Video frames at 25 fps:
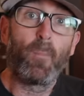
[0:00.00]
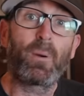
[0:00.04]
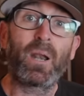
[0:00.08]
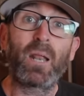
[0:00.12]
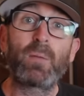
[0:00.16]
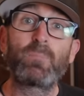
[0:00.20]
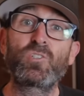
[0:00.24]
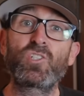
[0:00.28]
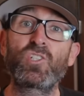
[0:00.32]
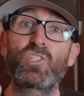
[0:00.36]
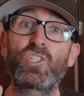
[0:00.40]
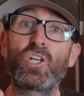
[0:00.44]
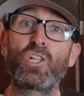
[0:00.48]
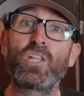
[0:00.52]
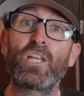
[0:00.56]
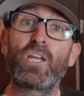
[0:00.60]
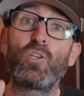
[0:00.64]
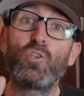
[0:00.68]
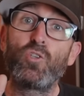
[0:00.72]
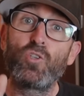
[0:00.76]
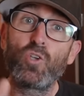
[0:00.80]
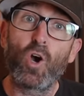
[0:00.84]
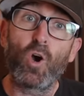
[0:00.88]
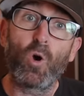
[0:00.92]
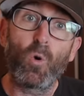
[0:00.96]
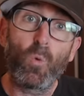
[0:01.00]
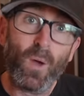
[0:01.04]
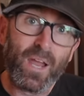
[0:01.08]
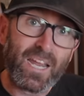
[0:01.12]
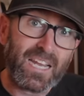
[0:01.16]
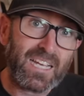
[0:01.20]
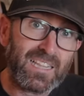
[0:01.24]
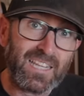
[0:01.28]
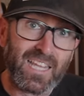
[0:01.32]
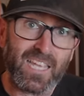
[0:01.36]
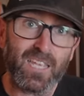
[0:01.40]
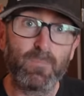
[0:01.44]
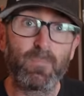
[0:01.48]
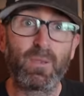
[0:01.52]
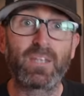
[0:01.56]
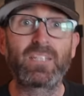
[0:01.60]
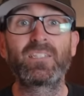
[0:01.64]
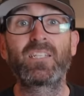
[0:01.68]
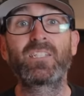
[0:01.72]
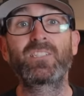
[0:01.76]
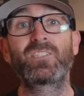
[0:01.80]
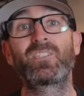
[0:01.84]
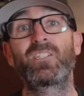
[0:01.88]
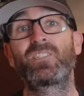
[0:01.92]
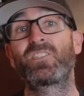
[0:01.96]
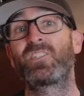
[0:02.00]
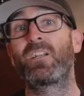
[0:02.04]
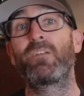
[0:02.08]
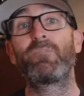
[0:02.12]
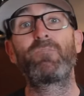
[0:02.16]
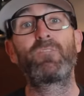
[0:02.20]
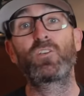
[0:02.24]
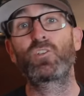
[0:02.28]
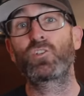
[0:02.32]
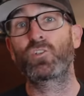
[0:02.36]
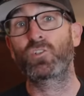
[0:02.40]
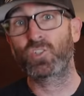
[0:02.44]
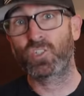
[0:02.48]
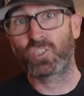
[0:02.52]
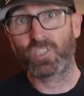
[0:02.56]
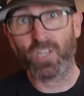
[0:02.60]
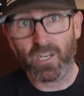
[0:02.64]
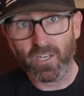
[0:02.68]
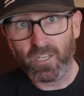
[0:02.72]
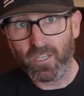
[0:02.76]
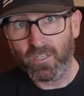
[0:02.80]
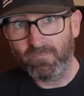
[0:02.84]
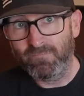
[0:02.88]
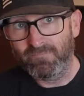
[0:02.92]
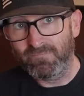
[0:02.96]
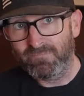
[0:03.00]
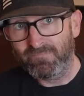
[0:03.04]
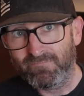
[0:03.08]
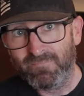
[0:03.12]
but I'm still in no way claiming this as an official study.